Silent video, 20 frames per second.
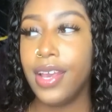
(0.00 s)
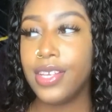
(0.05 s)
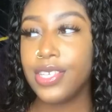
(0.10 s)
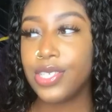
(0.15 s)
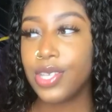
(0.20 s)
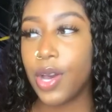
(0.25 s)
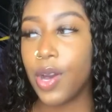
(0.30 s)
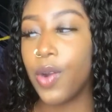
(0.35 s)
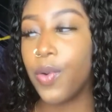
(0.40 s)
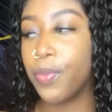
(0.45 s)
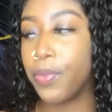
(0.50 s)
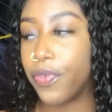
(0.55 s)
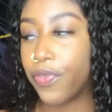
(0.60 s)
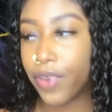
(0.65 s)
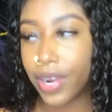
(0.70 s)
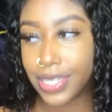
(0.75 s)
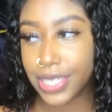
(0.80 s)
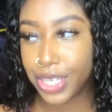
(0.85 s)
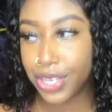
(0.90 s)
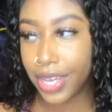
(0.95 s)
So
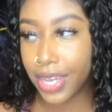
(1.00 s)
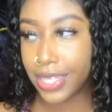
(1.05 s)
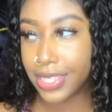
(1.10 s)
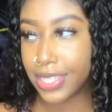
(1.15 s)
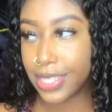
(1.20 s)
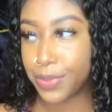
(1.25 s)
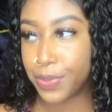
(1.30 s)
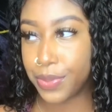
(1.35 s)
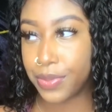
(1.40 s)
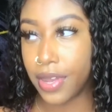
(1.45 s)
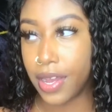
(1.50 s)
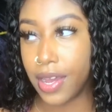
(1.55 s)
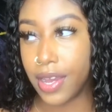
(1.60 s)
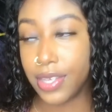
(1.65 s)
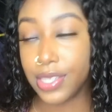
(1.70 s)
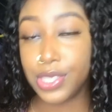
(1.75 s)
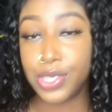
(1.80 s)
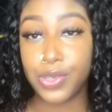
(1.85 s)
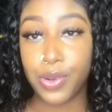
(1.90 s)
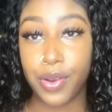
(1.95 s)
before I tell you guys this
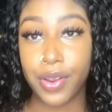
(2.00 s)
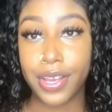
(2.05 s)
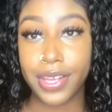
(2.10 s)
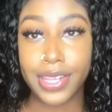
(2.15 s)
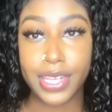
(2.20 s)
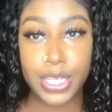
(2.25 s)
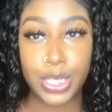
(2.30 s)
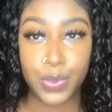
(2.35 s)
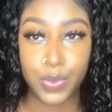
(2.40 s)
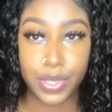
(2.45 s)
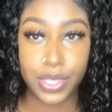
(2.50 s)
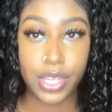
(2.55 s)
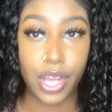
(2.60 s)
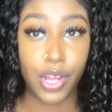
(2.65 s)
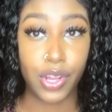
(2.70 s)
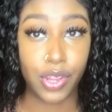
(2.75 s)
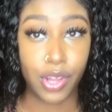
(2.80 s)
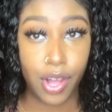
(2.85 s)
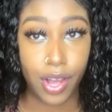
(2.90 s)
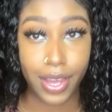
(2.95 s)
story, this was
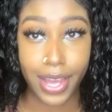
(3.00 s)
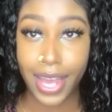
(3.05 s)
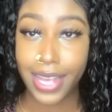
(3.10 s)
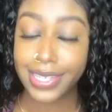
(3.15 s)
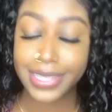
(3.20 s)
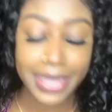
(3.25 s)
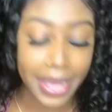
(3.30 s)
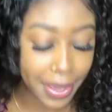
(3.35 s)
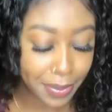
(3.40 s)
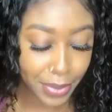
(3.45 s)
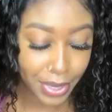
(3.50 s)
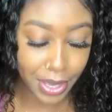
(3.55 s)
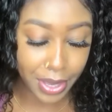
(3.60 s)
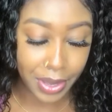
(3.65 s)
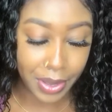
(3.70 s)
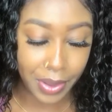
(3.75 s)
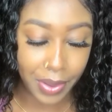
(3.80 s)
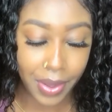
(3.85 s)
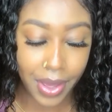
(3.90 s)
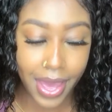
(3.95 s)
a long ass time
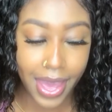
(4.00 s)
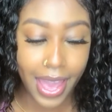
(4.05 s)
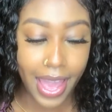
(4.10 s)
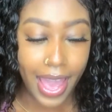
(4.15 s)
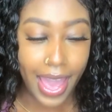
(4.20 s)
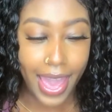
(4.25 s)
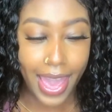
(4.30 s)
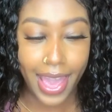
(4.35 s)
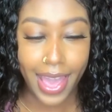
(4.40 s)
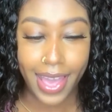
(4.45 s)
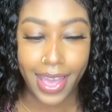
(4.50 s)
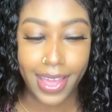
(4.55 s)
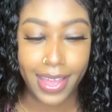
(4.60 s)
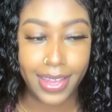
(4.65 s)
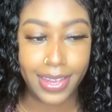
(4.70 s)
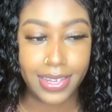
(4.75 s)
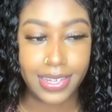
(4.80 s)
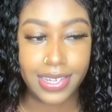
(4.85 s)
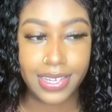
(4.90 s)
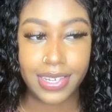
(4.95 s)
ago,
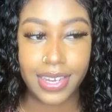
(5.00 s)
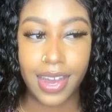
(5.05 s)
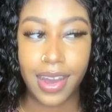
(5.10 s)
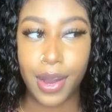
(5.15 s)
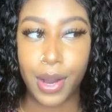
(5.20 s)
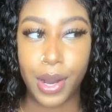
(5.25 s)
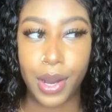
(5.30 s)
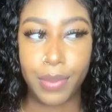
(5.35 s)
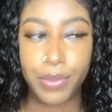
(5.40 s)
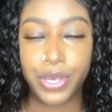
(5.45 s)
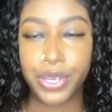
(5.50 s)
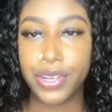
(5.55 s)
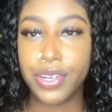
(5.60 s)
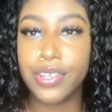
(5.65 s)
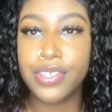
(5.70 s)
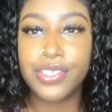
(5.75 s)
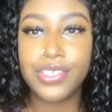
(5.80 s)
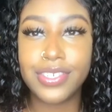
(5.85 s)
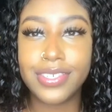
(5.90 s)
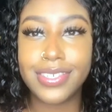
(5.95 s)
and your
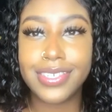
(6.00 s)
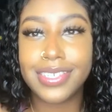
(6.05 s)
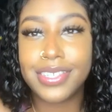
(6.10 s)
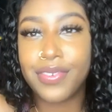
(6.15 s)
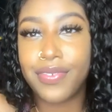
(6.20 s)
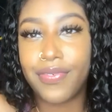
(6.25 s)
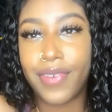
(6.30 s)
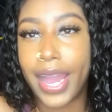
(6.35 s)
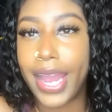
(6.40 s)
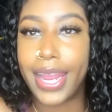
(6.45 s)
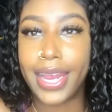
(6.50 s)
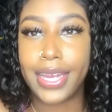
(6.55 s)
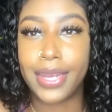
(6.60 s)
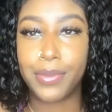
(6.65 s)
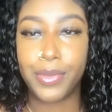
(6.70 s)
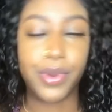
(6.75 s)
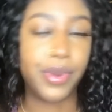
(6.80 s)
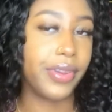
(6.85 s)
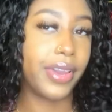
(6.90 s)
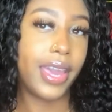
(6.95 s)
girl just doesn't fight anymore,